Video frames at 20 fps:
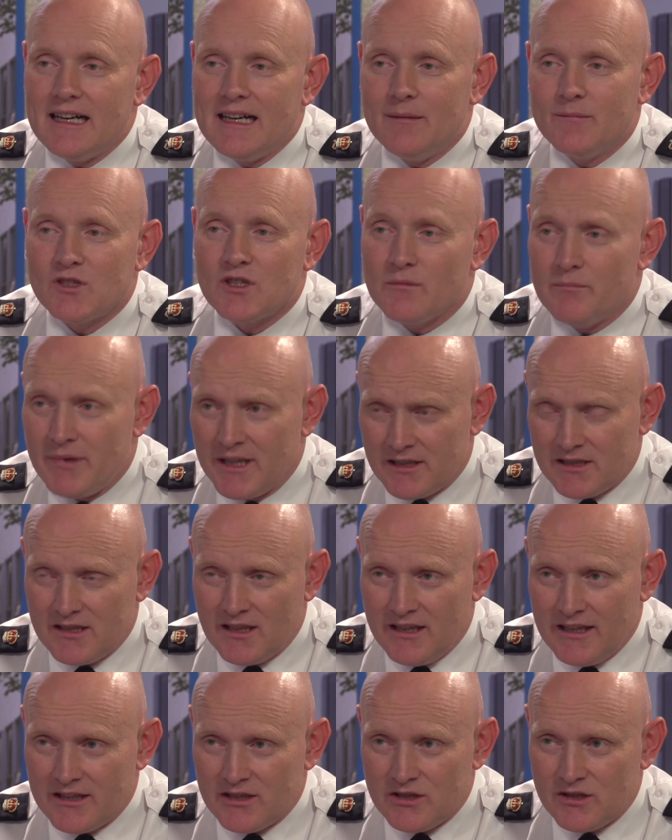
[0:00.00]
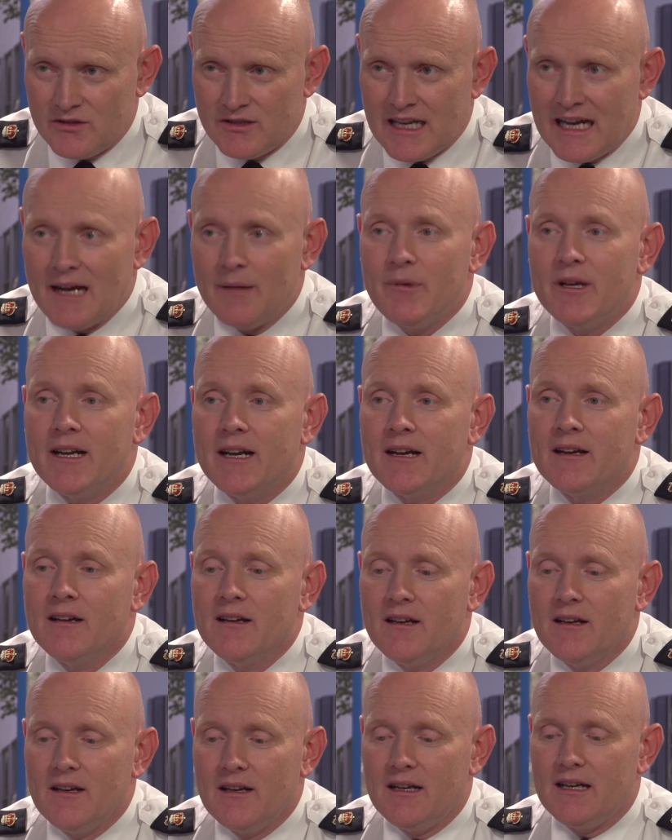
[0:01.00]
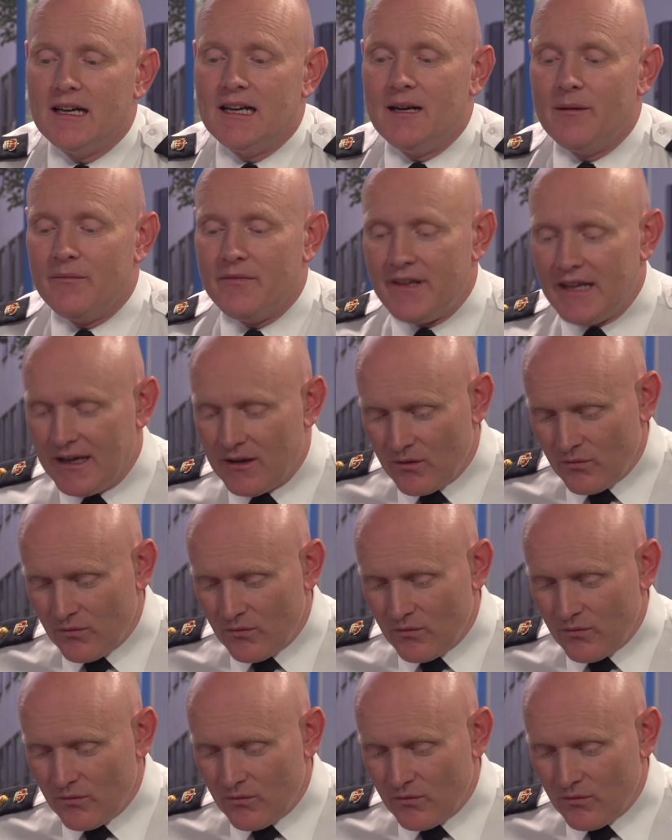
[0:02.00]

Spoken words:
So big city issues happening. That